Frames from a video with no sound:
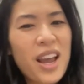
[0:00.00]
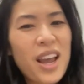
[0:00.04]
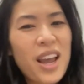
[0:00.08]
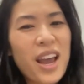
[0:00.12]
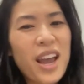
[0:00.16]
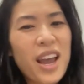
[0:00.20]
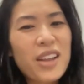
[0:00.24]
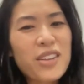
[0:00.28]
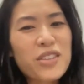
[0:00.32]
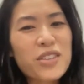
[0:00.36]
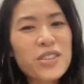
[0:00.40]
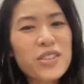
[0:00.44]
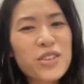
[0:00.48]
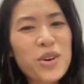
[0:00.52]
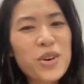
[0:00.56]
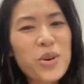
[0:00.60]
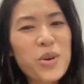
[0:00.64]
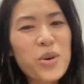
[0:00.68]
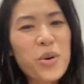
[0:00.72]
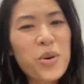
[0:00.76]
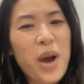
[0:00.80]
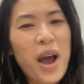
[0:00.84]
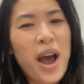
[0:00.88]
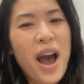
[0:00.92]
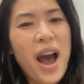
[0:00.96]
And
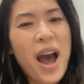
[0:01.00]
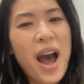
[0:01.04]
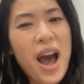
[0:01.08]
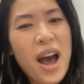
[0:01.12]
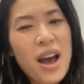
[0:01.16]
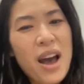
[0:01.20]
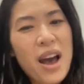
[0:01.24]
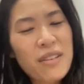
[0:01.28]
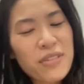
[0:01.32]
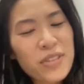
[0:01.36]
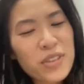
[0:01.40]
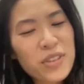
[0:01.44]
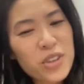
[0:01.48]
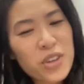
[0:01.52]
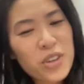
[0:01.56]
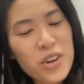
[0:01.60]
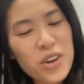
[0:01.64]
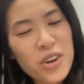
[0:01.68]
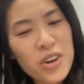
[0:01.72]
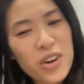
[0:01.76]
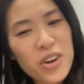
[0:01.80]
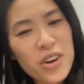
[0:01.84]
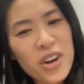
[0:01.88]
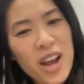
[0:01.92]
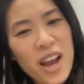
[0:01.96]
so
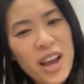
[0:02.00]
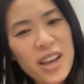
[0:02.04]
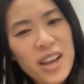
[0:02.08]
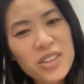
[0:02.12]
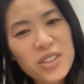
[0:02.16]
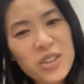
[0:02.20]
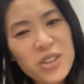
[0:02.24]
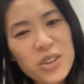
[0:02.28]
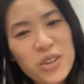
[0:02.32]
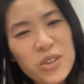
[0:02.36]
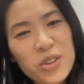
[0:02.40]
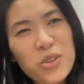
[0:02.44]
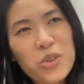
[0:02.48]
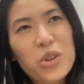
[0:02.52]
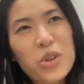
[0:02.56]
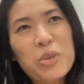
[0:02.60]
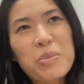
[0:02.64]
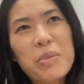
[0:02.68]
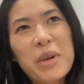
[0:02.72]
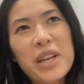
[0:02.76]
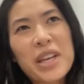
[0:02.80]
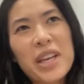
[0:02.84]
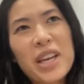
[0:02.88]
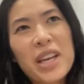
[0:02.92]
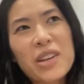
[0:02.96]
after I started doing
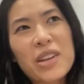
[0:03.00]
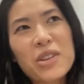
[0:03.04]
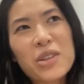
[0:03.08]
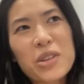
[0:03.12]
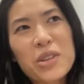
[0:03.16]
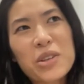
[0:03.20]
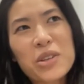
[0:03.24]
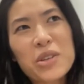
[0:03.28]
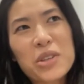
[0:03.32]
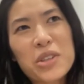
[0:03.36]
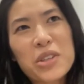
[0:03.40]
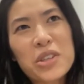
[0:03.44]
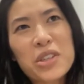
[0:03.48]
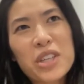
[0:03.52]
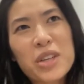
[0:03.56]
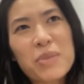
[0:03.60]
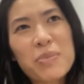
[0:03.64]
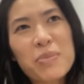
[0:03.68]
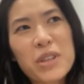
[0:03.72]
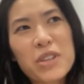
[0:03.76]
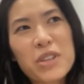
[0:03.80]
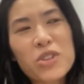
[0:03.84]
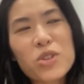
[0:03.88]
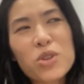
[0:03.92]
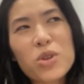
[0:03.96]
my internship
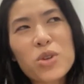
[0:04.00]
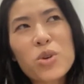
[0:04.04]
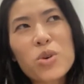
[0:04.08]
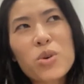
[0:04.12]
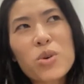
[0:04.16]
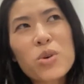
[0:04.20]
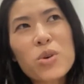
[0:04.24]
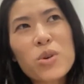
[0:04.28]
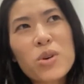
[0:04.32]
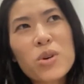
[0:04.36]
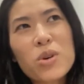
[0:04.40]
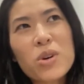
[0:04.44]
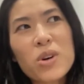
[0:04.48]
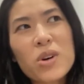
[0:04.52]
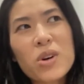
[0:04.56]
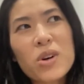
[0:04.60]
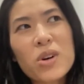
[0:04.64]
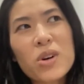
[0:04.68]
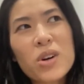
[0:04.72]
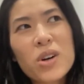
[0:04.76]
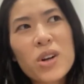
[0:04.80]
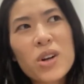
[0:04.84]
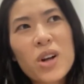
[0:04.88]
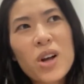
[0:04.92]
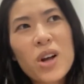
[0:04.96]
at
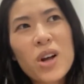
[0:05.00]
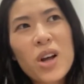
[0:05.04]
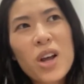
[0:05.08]
school,